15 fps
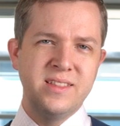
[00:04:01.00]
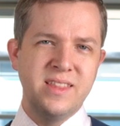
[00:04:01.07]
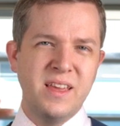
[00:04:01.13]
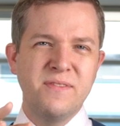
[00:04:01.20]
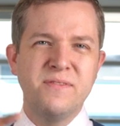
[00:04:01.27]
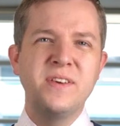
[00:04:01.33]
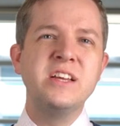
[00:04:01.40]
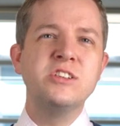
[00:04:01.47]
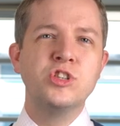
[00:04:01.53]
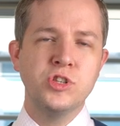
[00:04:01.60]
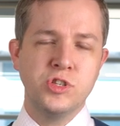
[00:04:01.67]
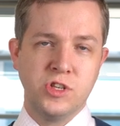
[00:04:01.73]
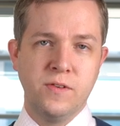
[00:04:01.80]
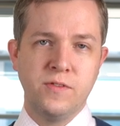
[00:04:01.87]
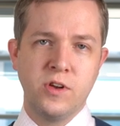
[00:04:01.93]
They're
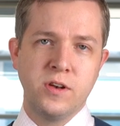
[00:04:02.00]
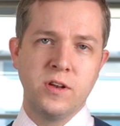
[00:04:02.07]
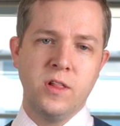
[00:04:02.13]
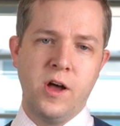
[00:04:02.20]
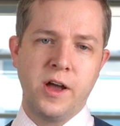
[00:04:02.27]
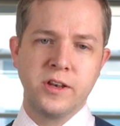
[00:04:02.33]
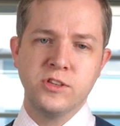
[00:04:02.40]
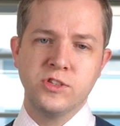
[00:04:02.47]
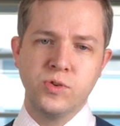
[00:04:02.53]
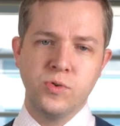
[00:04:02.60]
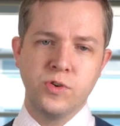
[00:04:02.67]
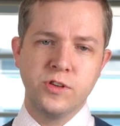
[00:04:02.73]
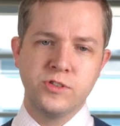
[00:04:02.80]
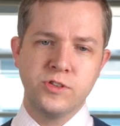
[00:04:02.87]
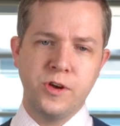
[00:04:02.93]
features of an underlying
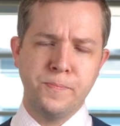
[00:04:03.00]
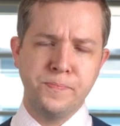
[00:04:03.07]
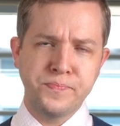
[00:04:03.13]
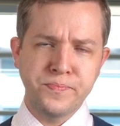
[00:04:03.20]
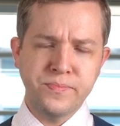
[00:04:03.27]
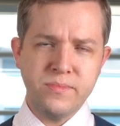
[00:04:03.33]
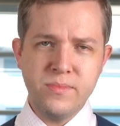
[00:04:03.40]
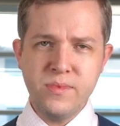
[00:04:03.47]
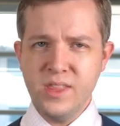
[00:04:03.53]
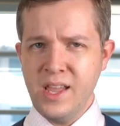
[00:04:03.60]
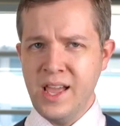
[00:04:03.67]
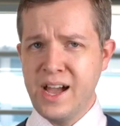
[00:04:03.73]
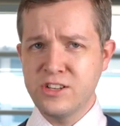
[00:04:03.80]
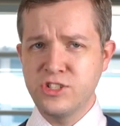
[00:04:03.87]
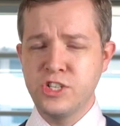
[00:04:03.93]
disorder. So
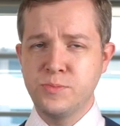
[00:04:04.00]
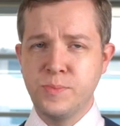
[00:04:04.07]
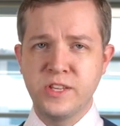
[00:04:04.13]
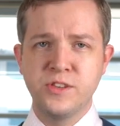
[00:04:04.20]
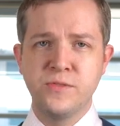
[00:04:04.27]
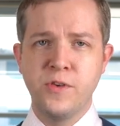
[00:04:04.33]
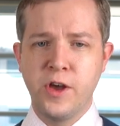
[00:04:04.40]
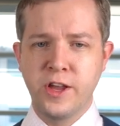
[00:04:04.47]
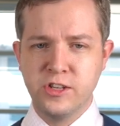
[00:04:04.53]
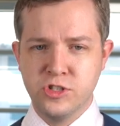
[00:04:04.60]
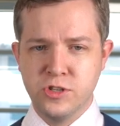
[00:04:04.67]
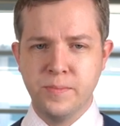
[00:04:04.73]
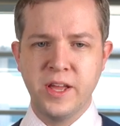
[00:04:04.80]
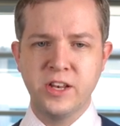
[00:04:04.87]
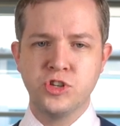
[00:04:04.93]
actually specifying
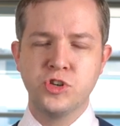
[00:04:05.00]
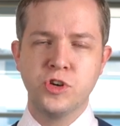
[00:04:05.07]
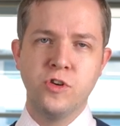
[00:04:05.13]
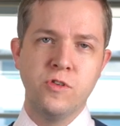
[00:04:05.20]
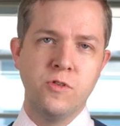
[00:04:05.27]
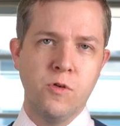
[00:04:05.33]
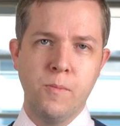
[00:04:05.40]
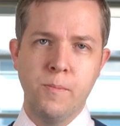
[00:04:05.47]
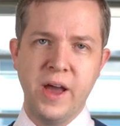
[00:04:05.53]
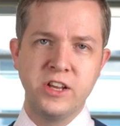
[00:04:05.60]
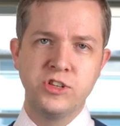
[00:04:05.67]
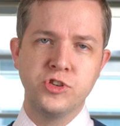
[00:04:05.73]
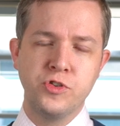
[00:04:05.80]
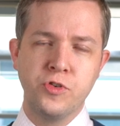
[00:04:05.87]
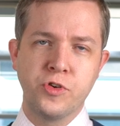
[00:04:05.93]
dementia or
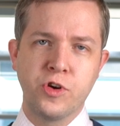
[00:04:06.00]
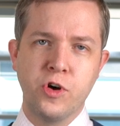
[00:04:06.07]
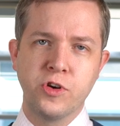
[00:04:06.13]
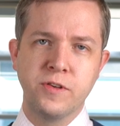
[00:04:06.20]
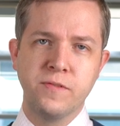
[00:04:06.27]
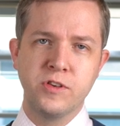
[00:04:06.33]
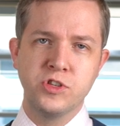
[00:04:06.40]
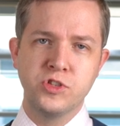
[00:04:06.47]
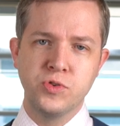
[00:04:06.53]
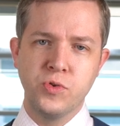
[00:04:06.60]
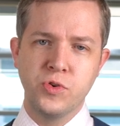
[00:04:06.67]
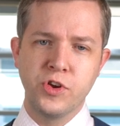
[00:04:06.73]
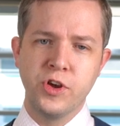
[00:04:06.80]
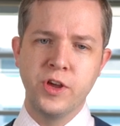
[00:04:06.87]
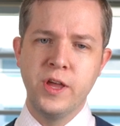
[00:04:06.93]
major neurocognitive
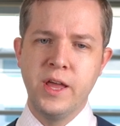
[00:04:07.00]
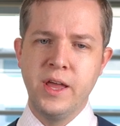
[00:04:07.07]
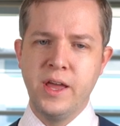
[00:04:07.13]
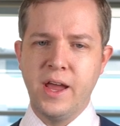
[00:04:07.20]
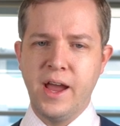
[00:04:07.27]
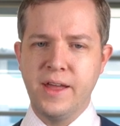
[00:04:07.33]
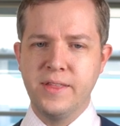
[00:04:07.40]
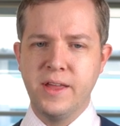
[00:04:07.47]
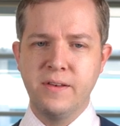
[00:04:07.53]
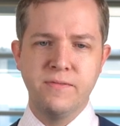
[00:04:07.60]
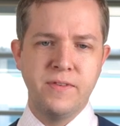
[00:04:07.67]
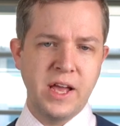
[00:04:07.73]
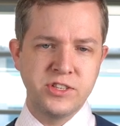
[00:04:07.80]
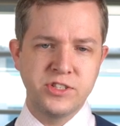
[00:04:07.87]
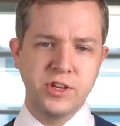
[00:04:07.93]
disorder, and then
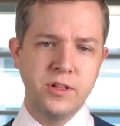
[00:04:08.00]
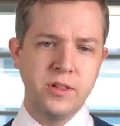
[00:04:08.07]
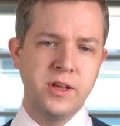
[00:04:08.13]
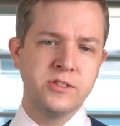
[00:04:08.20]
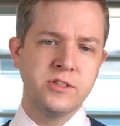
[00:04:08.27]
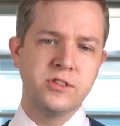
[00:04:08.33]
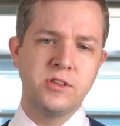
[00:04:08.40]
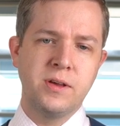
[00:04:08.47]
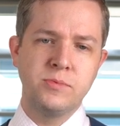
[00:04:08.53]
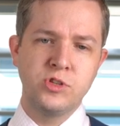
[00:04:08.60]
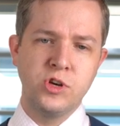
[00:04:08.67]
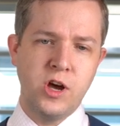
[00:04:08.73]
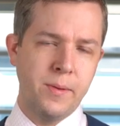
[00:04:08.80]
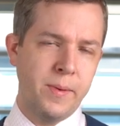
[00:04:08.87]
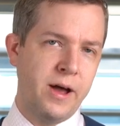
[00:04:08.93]
vascular as a
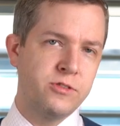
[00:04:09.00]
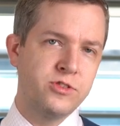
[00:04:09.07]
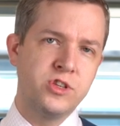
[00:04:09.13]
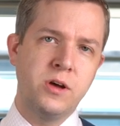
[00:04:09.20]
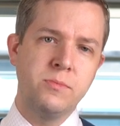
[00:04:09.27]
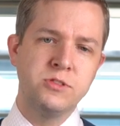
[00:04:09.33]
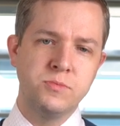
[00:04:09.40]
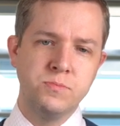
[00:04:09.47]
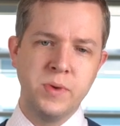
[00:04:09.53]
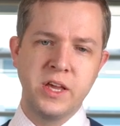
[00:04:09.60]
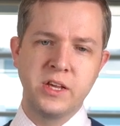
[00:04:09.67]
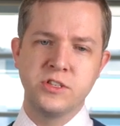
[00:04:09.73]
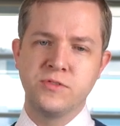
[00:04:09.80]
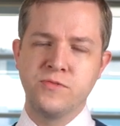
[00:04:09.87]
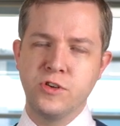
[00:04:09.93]
subtype, Alzheimer's
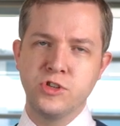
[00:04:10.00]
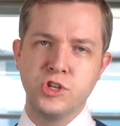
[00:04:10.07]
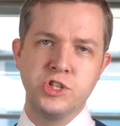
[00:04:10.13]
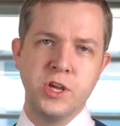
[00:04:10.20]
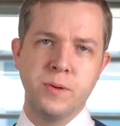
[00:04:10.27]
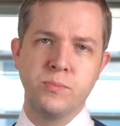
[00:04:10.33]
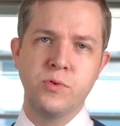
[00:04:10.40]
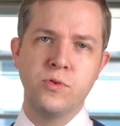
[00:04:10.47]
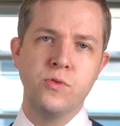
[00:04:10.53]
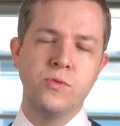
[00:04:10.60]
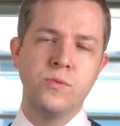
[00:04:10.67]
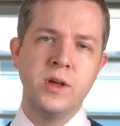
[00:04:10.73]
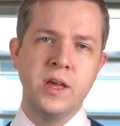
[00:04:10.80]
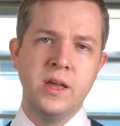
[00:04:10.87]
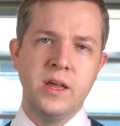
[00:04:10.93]
mixed,
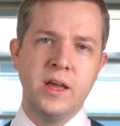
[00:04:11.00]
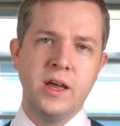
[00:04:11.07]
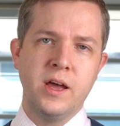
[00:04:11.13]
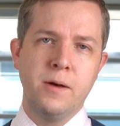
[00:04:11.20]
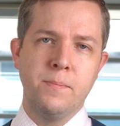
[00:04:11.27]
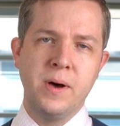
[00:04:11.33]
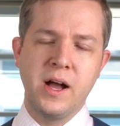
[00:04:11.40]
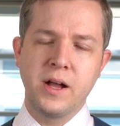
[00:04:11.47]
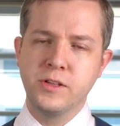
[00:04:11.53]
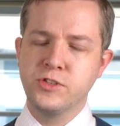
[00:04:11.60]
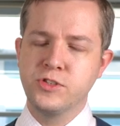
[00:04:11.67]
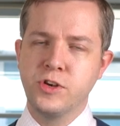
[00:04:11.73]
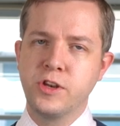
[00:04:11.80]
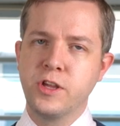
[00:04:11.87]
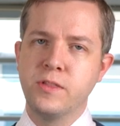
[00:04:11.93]
frontotemporal, uh,
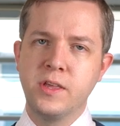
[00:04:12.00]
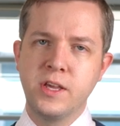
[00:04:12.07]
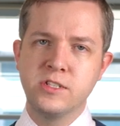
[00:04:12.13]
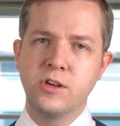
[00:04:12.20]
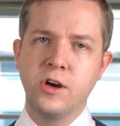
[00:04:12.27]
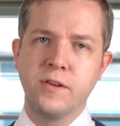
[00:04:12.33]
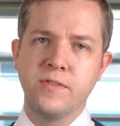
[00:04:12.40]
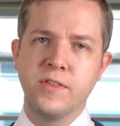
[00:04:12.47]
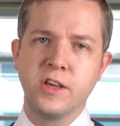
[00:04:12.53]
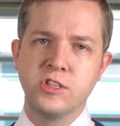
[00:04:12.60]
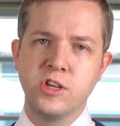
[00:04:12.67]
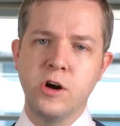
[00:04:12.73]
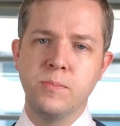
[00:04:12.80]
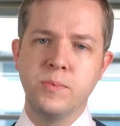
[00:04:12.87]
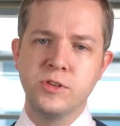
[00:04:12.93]
Parkinsonian, these kind of
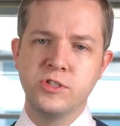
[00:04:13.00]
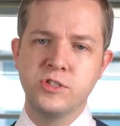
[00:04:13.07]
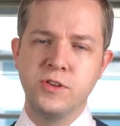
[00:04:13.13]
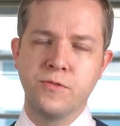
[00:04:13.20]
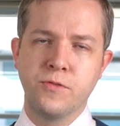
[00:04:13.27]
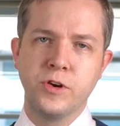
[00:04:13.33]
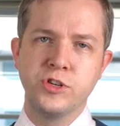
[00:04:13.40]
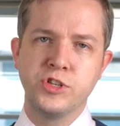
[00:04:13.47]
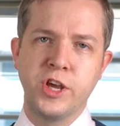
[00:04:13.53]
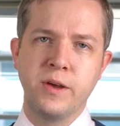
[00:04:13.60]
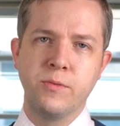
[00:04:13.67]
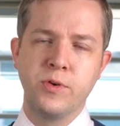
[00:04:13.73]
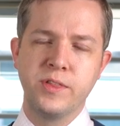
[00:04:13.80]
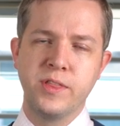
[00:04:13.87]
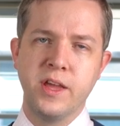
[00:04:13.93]
things help us
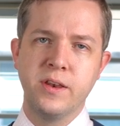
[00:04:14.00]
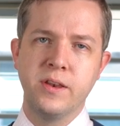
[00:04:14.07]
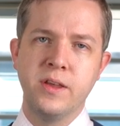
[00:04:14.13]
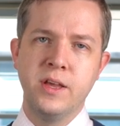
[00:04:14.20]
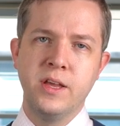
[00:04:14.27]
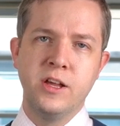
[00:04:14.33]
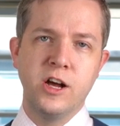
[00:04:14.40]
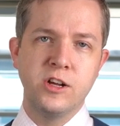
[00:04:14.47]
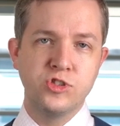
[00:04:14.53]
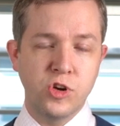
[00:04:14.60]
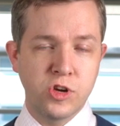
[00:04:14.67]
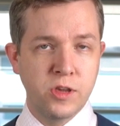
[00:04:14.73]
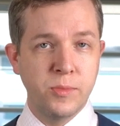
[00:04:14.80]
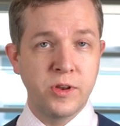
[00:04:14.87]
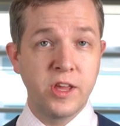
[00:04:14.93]
differentiate. We then are
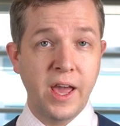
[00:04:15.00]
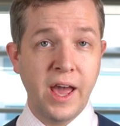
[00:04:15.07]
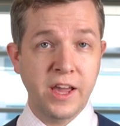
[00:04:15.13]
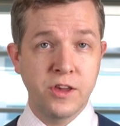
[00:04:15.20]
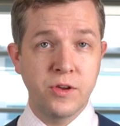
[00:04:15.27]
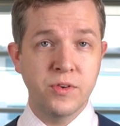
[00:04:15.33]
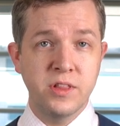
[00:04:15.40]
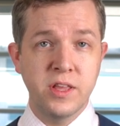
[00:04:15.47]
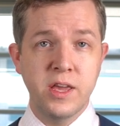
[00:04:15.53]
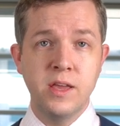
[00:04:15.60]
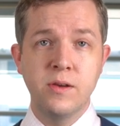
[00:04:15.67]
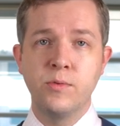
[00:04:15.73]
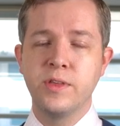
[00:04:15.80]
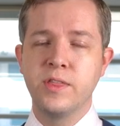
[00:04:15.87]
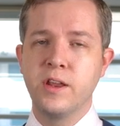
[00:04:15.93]
documenting
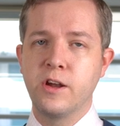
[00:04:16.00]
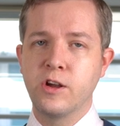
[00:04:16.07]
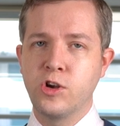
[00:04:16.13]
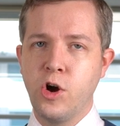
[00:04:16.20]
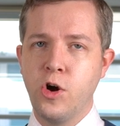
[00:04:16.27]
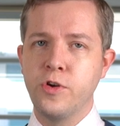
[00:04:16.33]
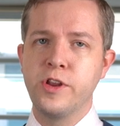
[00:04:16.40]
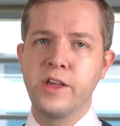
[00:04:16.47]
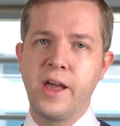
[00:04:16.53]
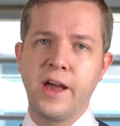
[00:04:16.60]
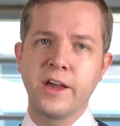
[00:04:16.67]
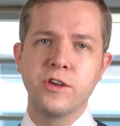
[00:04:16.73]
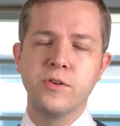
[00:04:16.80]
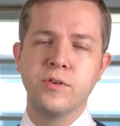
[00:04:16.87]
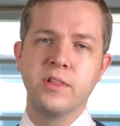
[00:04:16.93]
accurately, we then are coding
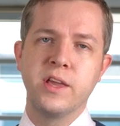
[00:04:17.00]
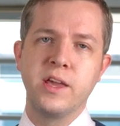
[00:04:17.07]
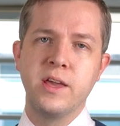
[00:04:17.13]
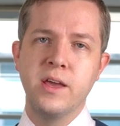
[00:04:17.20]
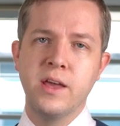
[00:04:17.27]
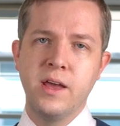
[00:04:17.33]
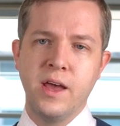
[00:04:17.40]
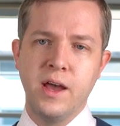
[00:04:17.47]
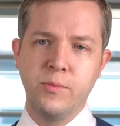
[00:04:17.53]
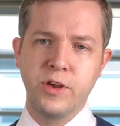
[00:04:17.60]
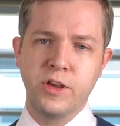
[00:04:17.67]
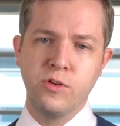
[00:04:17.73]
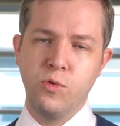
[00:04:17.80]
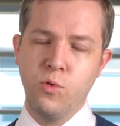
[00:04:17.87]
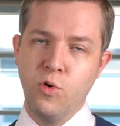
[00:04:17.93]
accurately, and
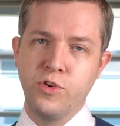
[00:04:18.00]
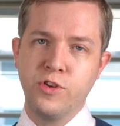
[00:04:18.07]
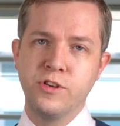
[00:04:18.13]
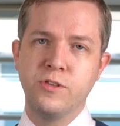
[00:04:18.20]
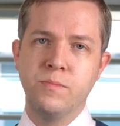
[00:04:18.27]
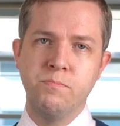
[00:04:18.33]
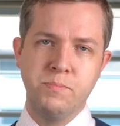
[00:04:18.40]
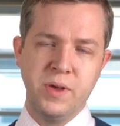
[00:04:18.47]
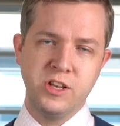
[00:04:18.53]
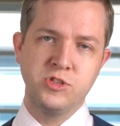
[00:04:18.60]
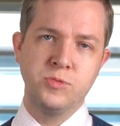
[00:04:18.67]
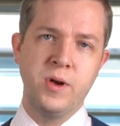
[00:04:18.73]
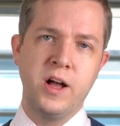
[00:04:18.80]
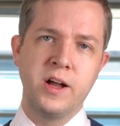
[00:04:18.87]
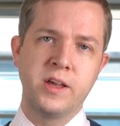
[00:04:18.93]
we can audit,
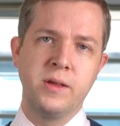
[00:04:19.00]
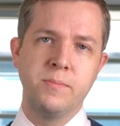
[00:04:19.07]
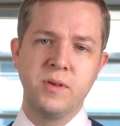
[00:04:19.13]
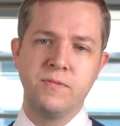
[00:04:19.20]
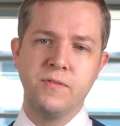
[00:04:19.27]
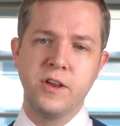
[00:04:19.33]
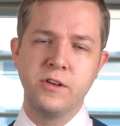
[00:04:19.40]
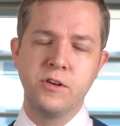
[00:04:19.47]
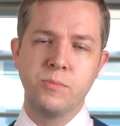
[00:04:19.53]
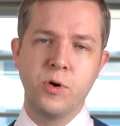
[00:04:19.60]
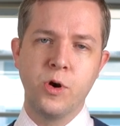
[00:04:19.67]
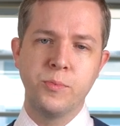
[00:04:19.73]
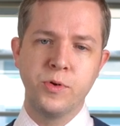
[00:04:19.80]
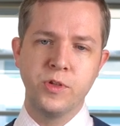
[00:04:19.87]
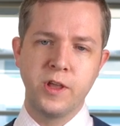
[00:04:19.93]
benchmark, and be funded
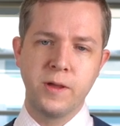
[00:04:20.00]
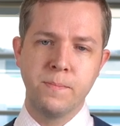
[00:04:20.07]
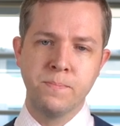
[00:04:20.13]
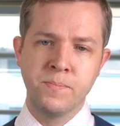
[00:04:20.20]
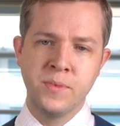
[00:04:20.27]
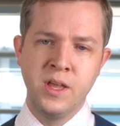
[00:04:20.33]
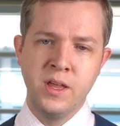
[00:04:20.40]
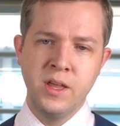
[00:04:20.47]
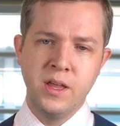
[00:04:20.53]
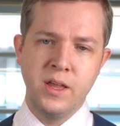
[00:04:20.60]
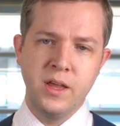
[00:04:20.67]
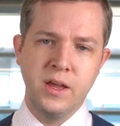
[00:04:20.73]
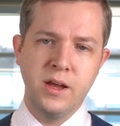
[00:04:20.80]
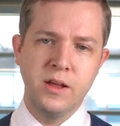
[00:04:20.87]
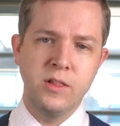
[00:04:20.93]
appropriately.
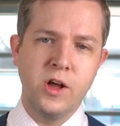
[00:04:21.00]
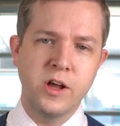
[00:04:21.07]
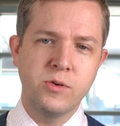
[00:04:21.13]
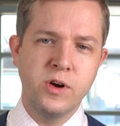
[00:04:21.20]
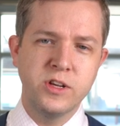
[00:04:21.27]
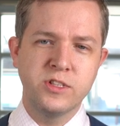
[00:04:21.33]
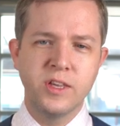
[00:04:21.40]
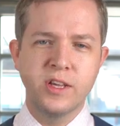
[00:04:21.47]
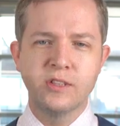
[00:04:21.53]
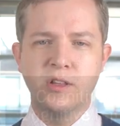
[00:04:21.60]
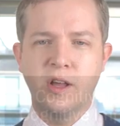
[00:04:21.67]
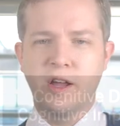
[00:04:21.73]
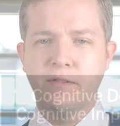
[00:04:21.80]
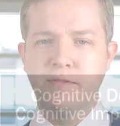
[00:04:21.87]
Uh, likewise, things like